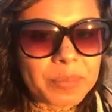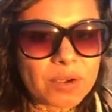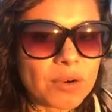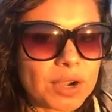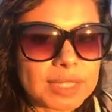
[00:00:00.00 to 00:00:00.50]

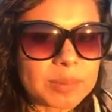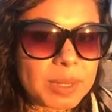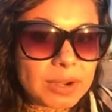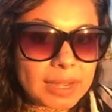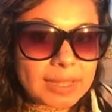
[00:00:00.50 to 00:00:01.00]
of our
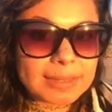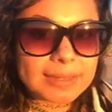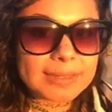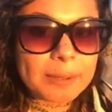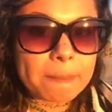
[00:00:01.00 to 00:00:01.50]

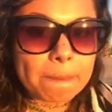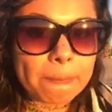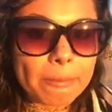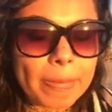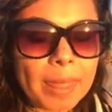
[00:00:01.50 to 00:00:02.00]
experience,
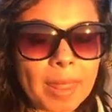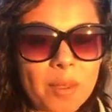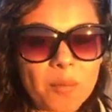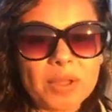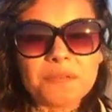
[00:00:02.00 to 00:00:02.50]

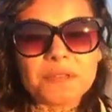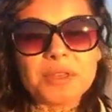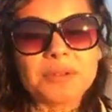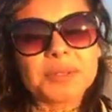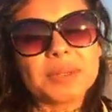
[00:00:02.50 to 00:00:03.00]
what
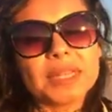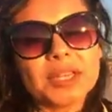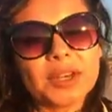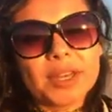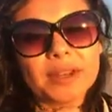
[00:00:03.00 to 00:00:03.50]
feels really
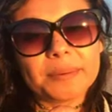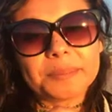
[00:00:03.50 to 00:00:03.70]
good,